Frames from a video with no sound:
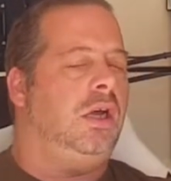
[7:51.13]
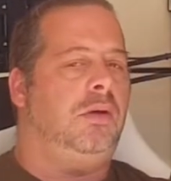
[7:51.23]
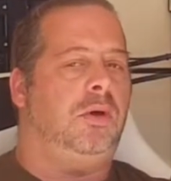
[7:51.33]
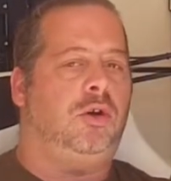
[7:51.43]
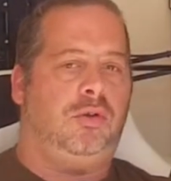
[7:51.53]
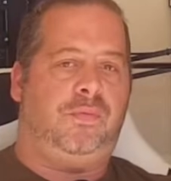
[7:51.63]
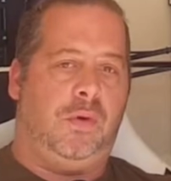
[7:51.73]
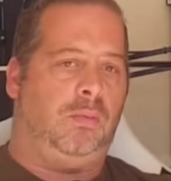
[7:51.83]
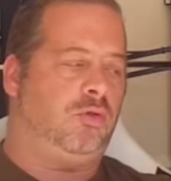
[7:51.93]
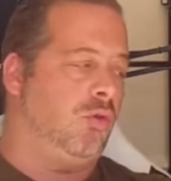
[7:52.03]
a good
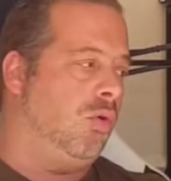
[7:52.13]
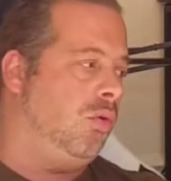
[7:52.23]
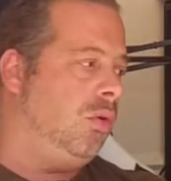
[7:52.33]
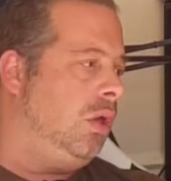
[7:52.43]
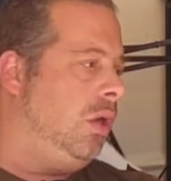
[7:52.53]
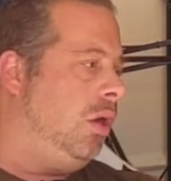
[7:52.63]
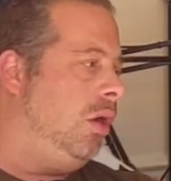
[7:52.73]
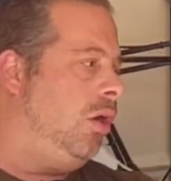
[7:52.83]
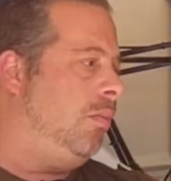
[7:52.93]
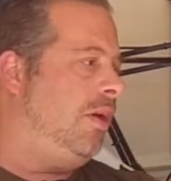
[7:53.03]
film score
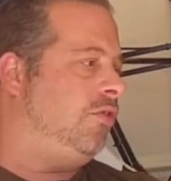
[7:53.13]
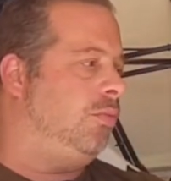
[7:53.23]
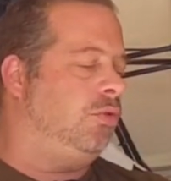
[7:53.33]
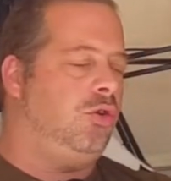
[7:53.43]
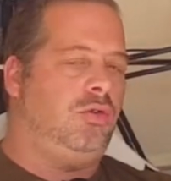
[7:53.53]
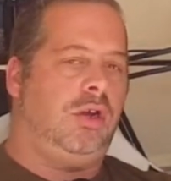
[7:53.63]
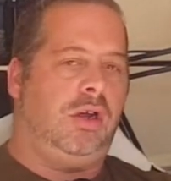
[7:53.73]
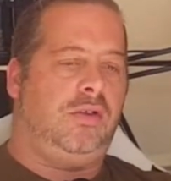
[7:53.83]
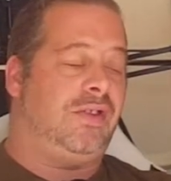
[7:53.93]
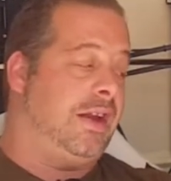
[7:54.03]
and some good
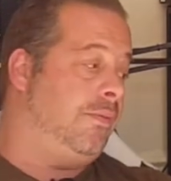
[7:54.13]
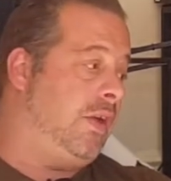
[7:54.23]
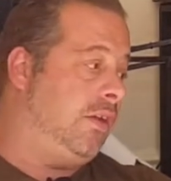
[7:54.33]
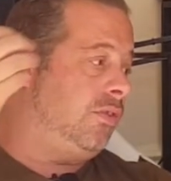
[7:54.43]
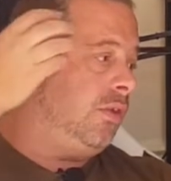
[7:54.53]
sound effects